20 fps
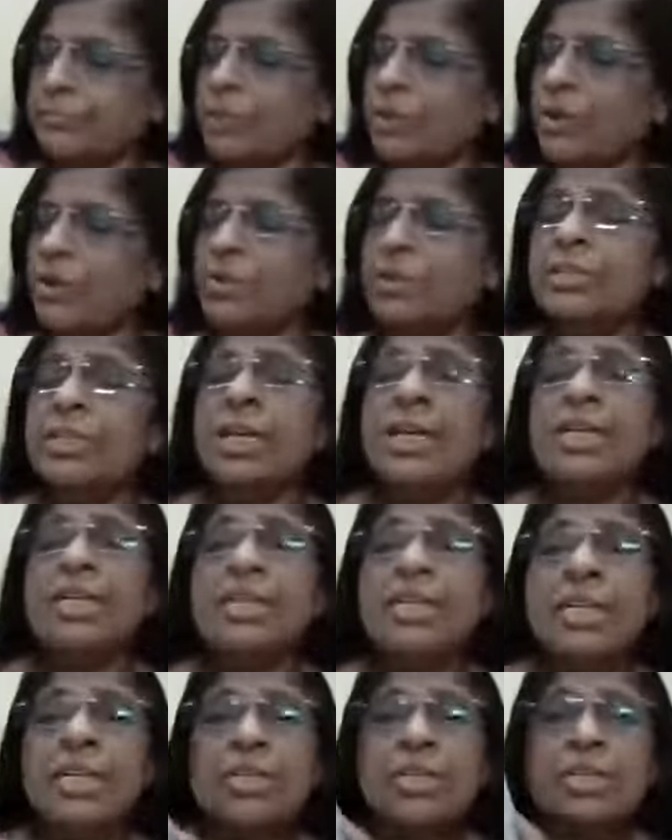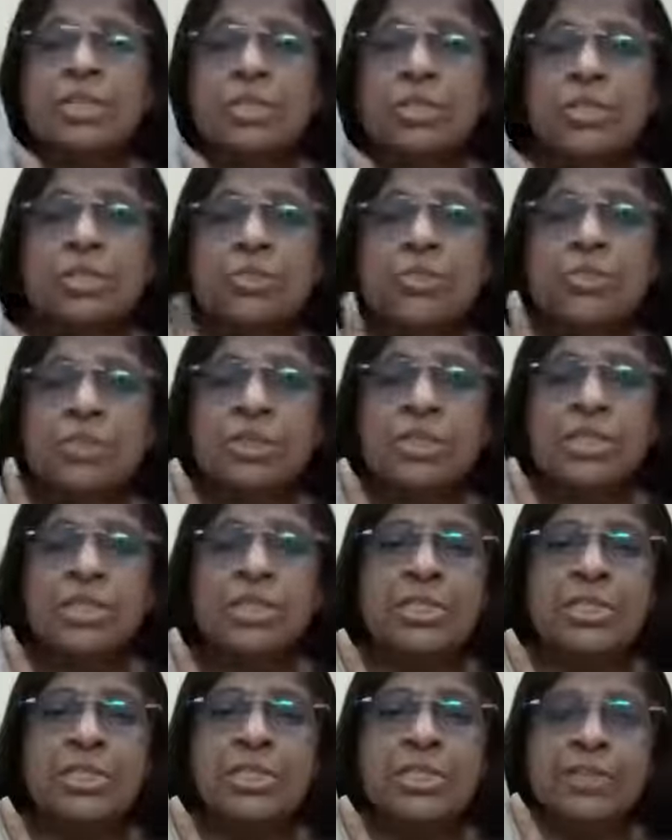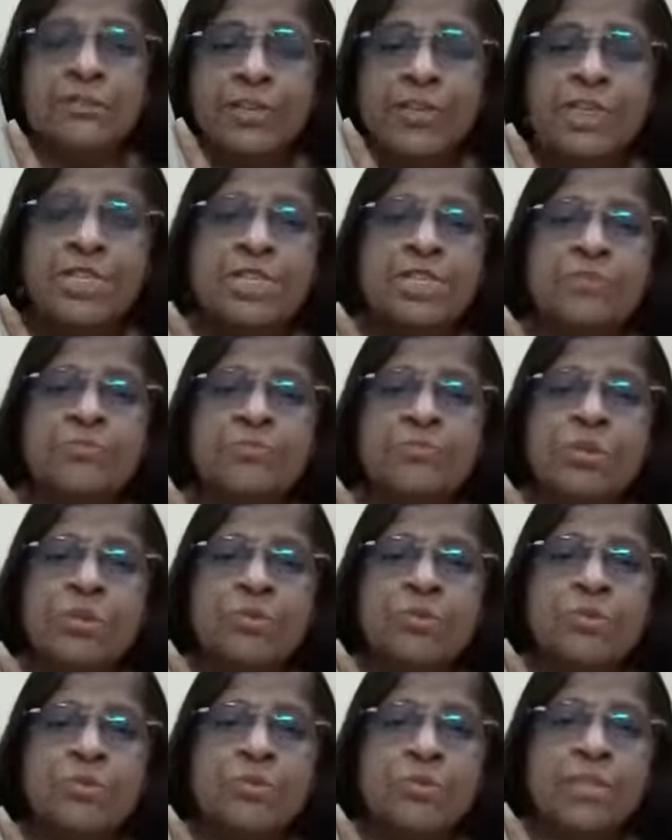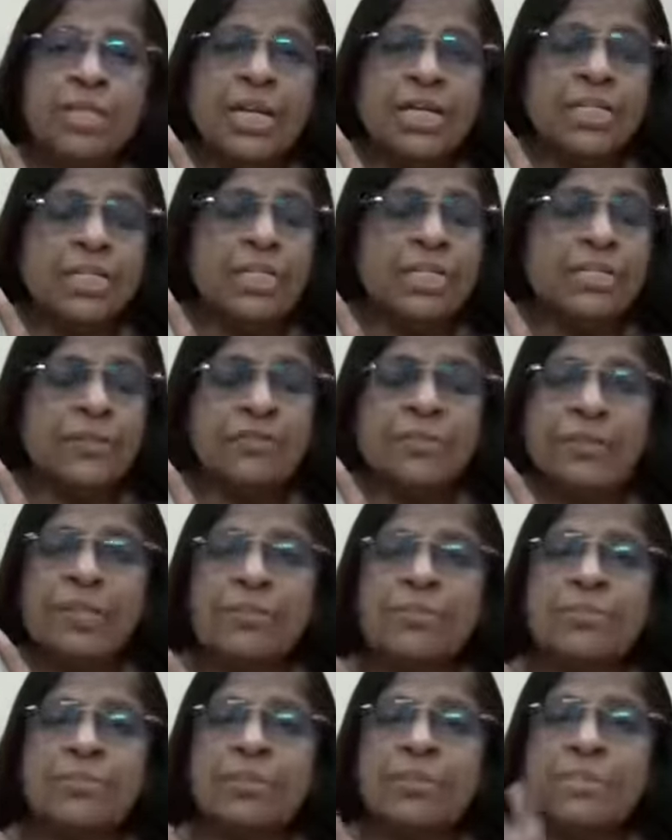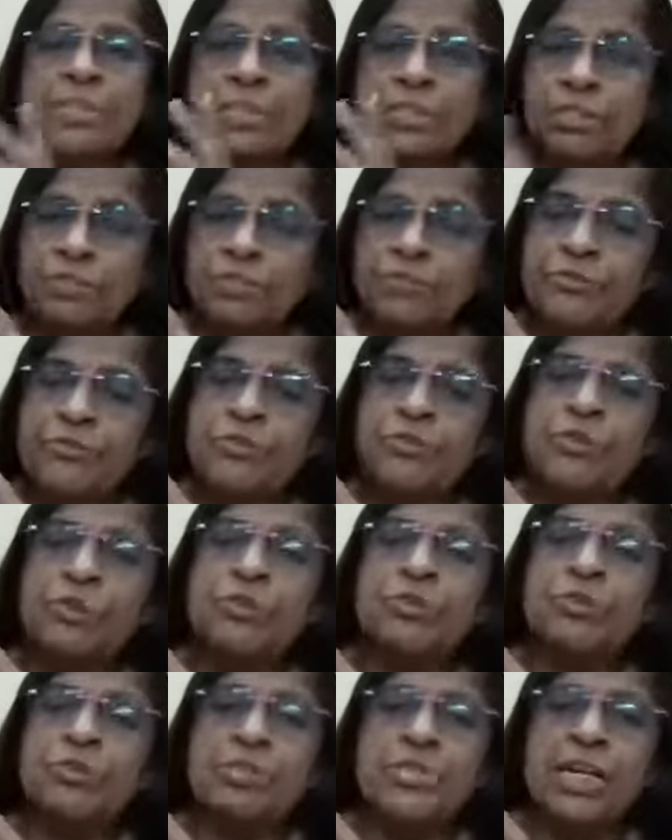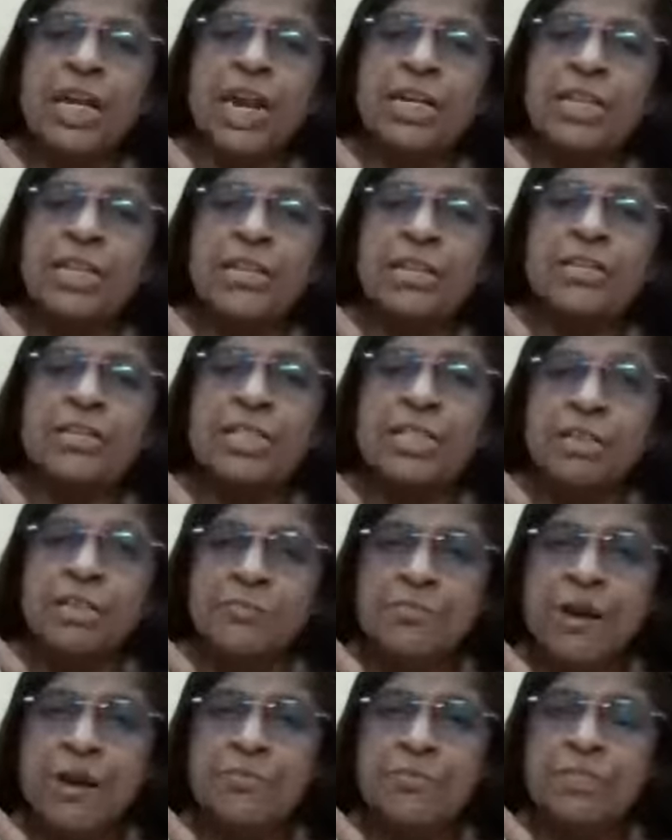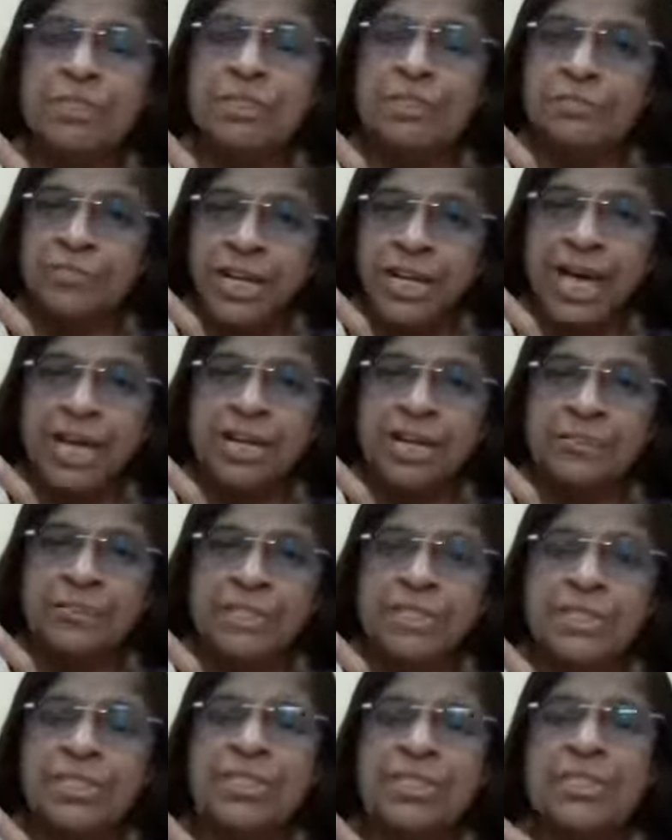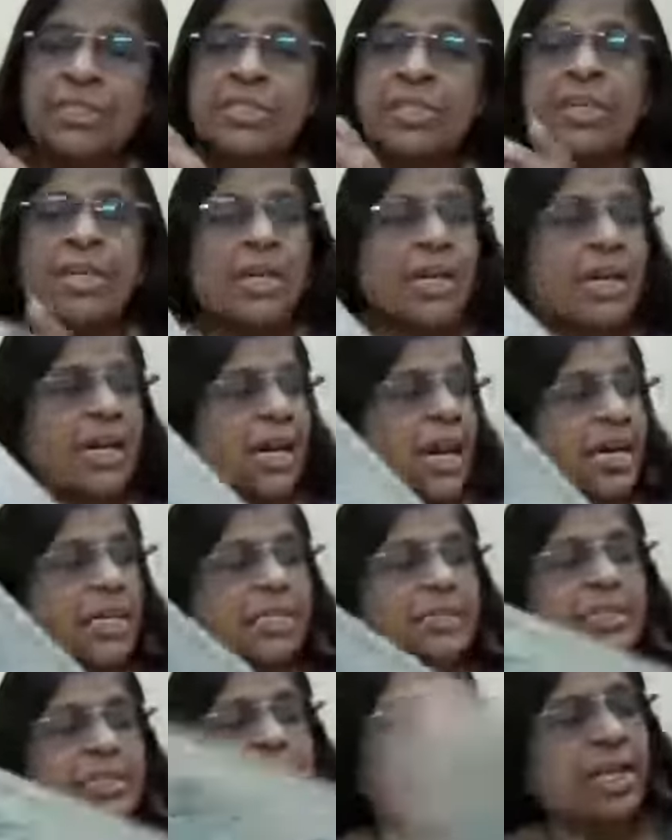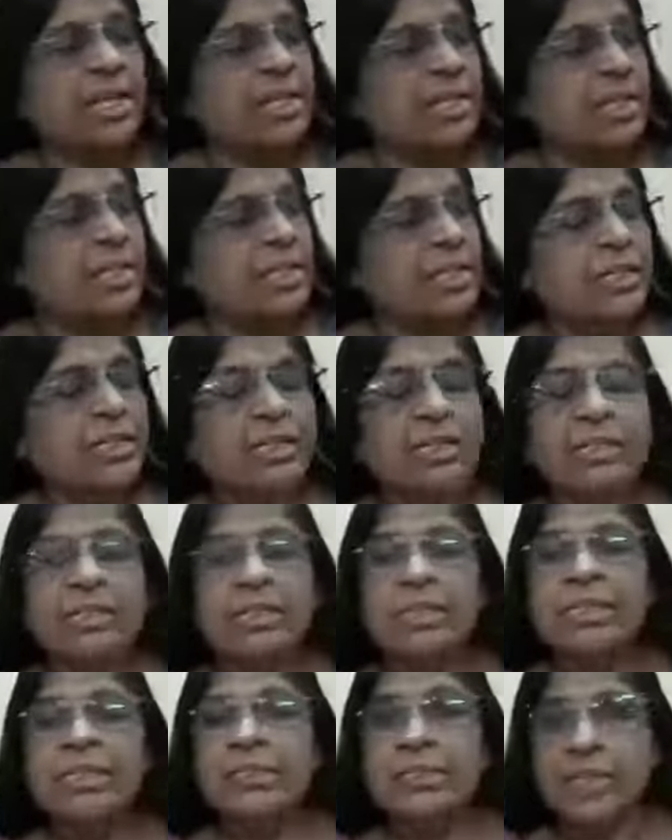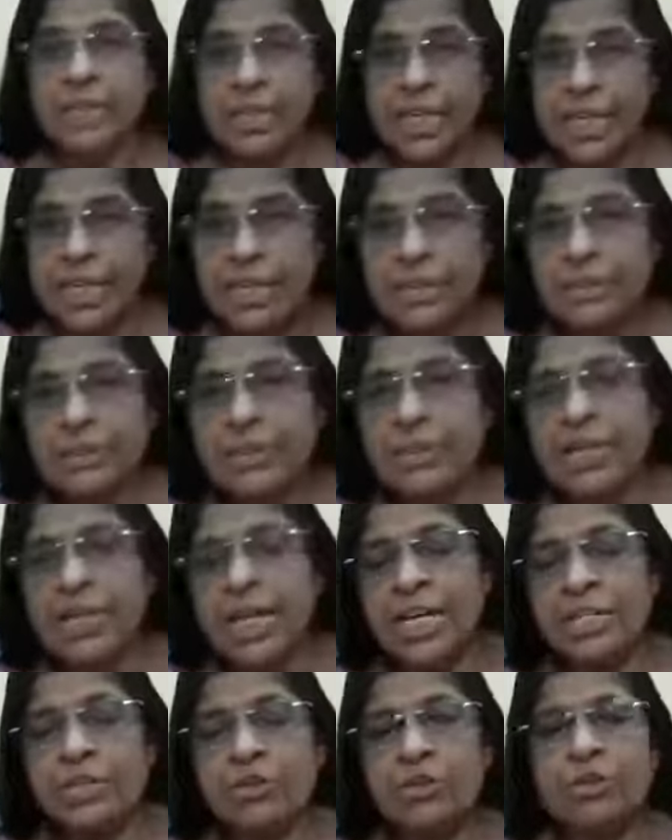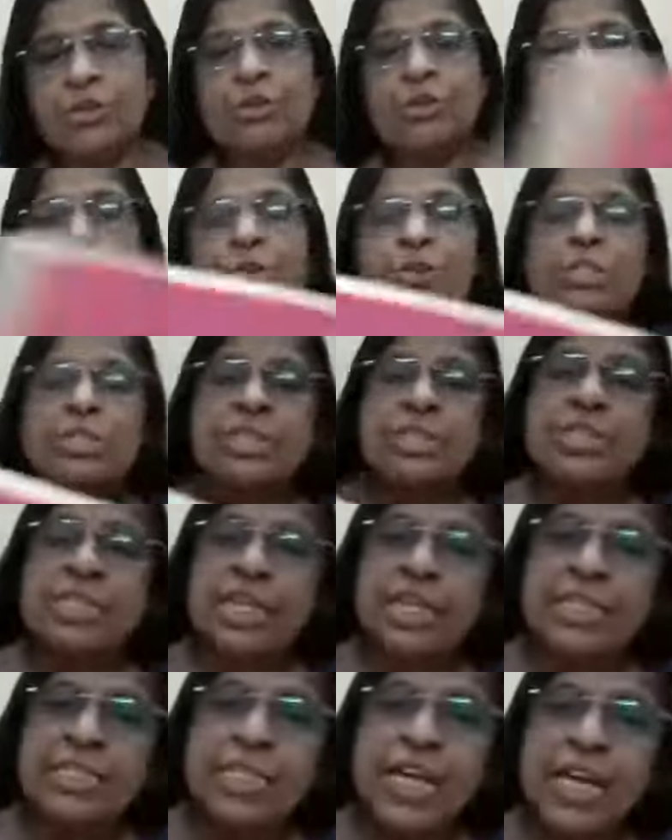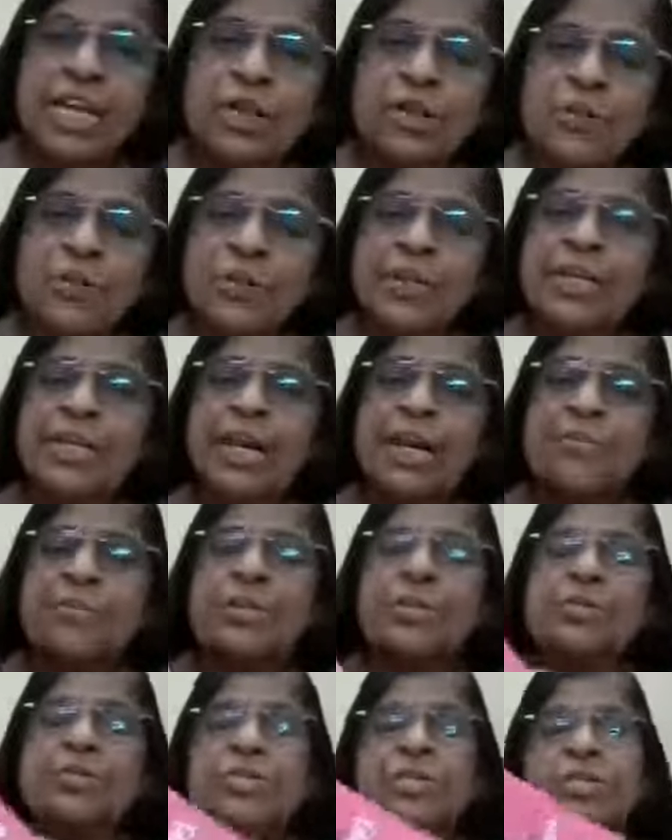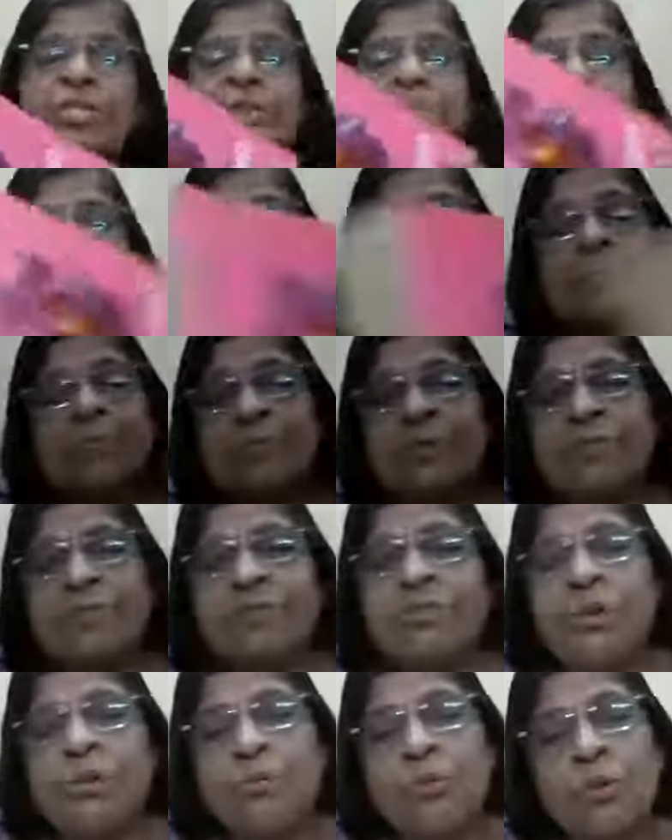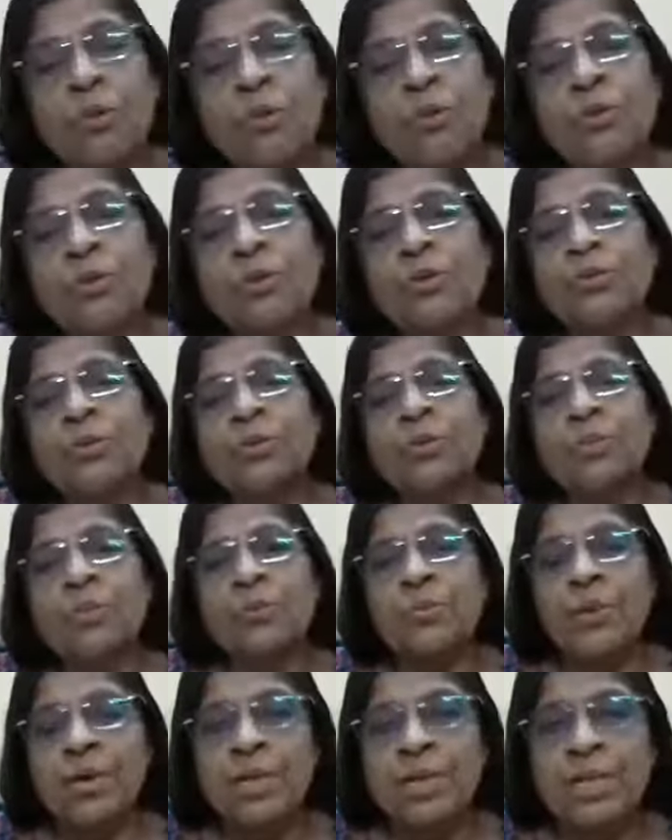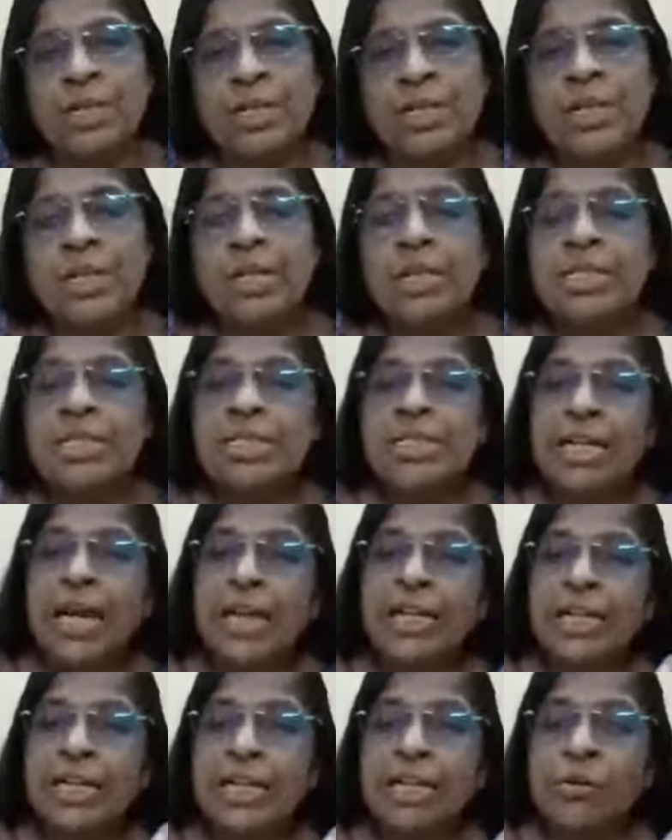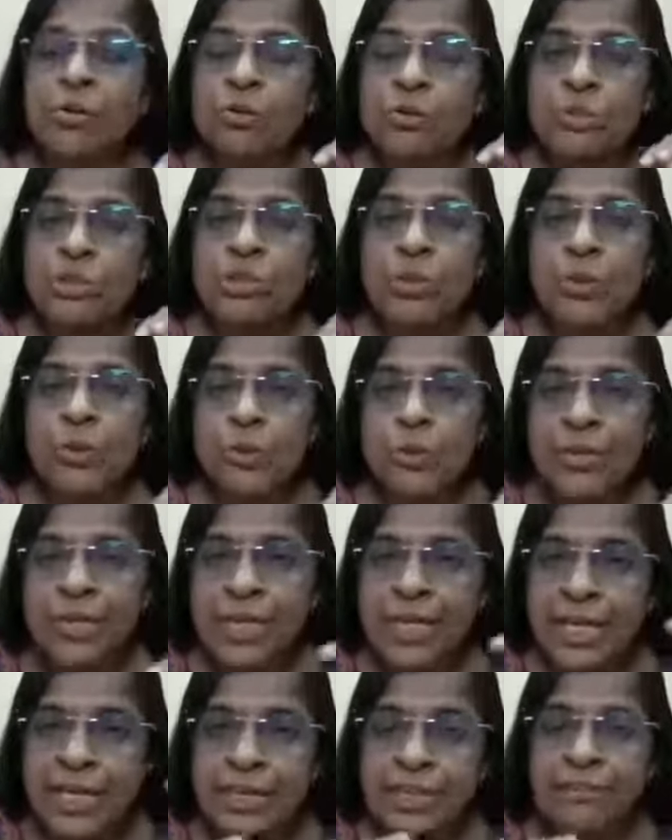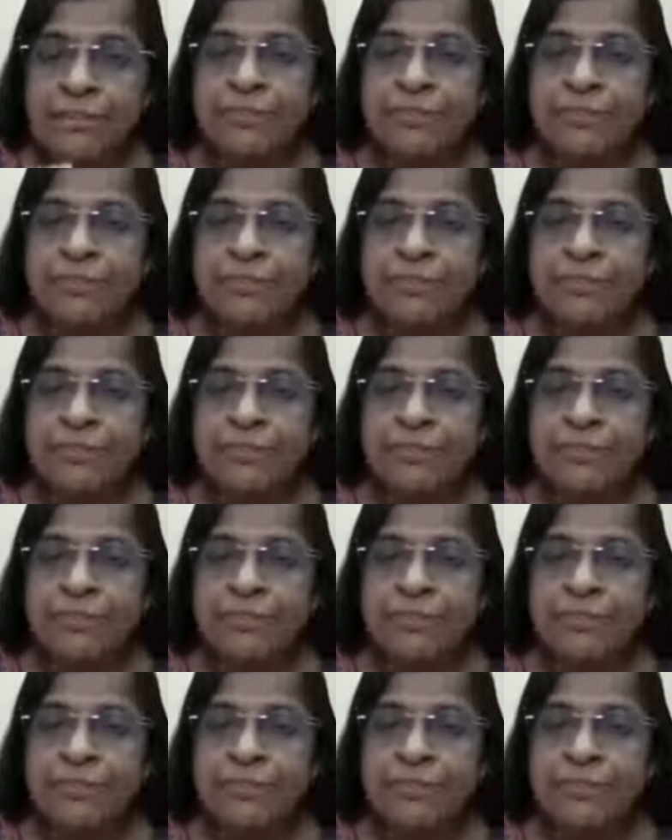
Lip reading: all that. So this is a very simple book that is available just if you want to start learning about the flower remedies. And then the next one that I showed you was this encyclopedia, because the people from all over the world started also looking at the